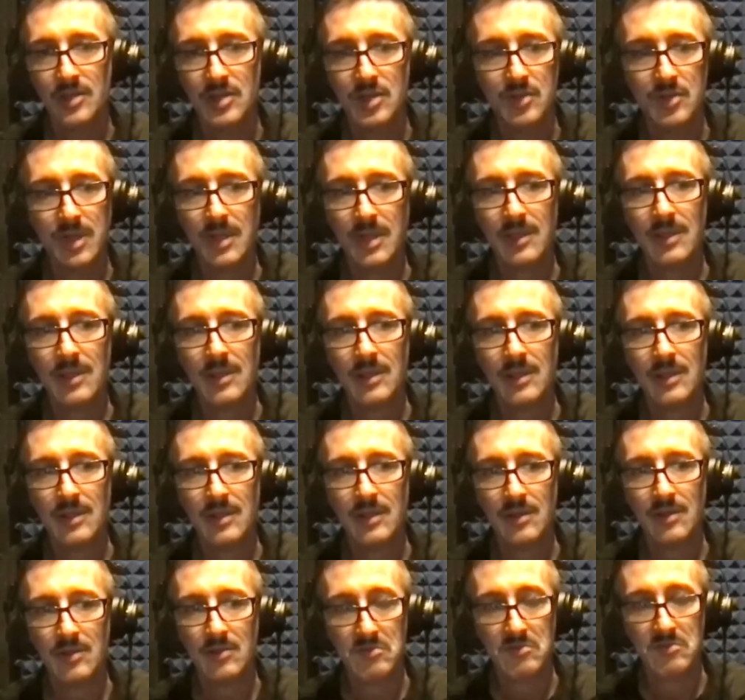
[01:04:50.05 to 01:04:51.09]
doing
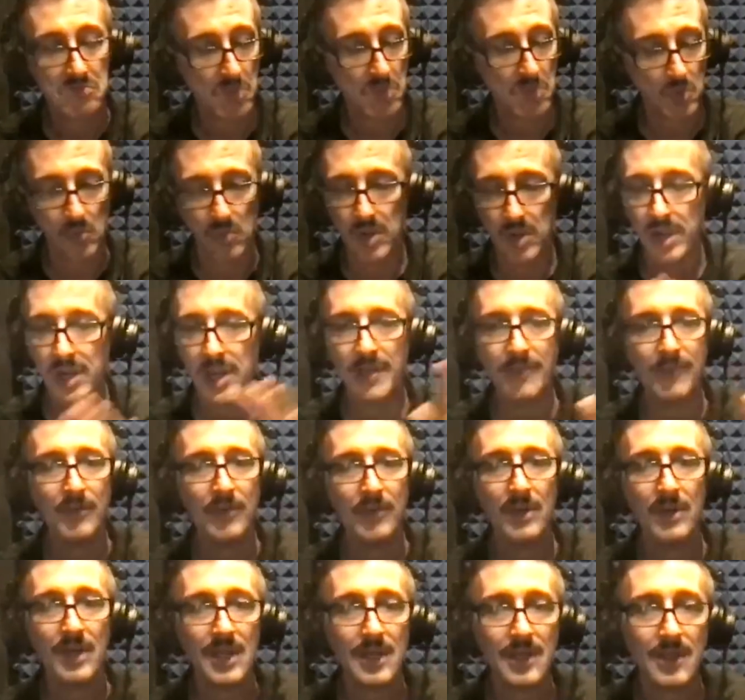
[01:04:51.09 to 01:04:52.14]

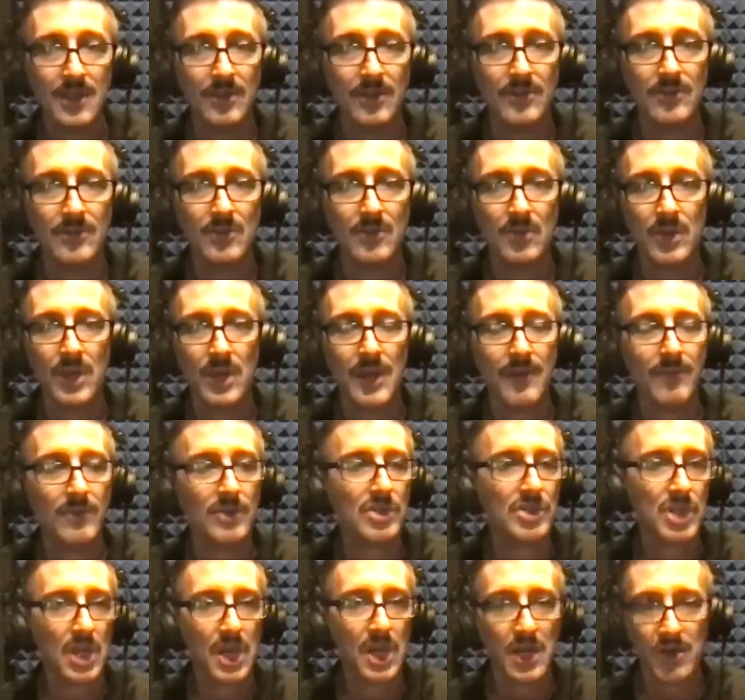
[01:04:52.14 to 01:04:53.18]
whatever it is, whatever
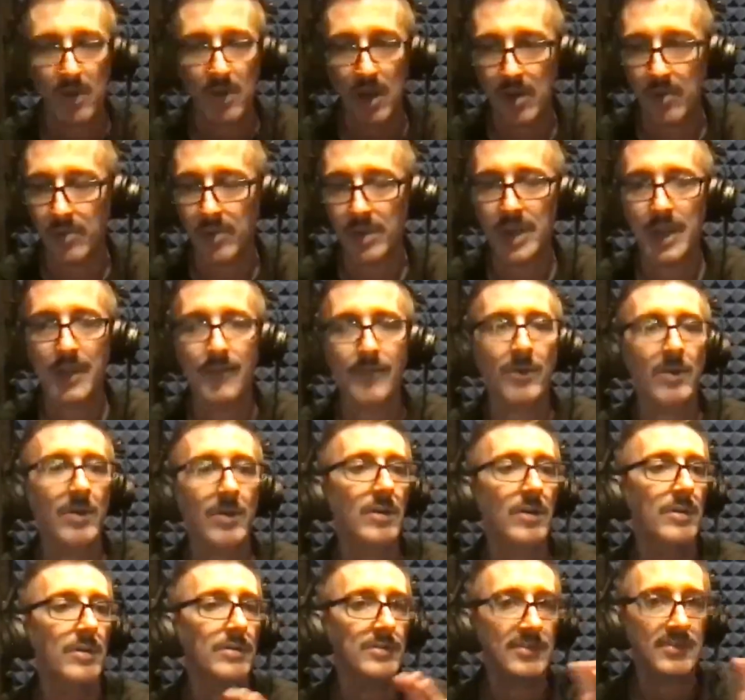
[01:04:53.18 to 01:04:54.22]
genre,
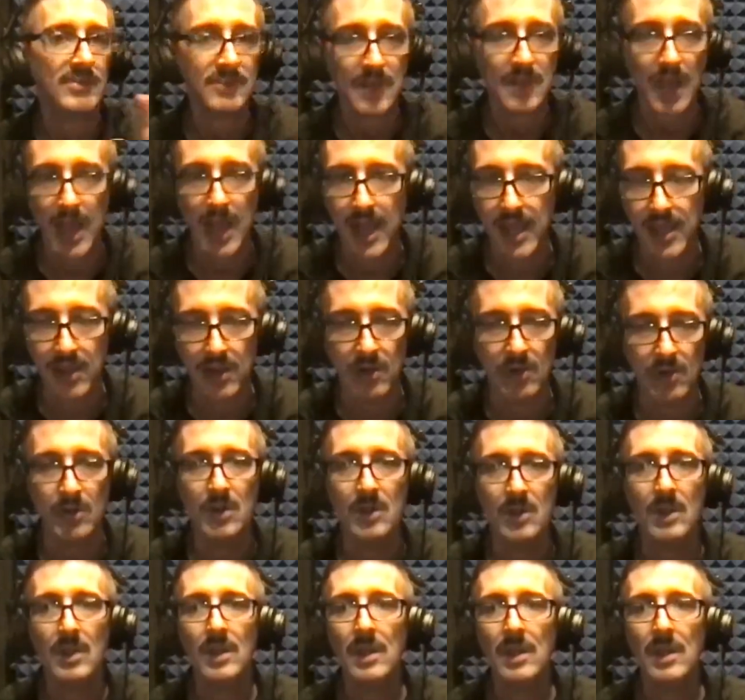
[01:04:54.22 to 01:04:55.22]
whatever style.